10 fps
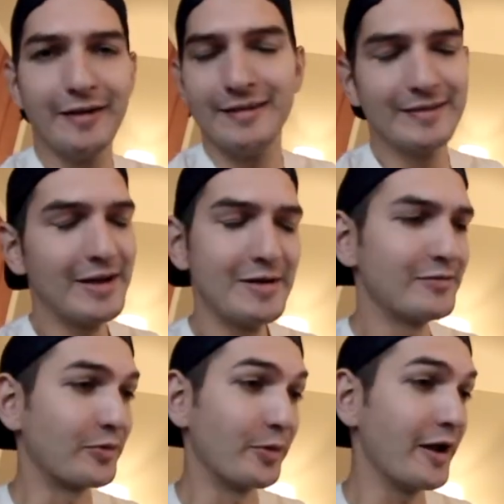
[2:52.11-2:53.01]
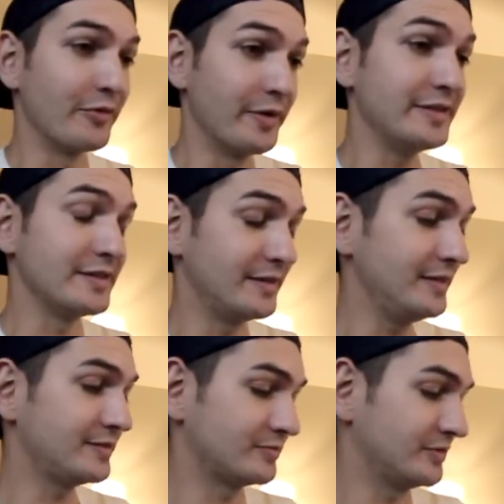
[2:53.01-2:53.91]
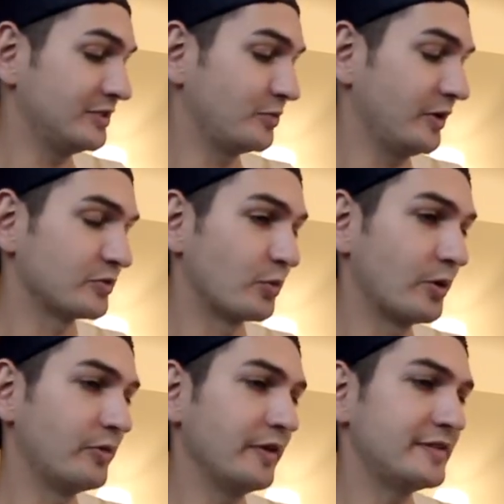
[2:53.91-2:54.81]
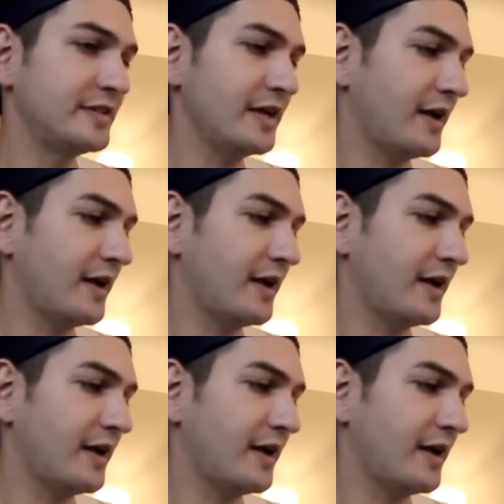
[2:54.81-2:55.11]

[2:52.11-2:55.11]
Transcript: and for whatever reason, these wheels were really sick.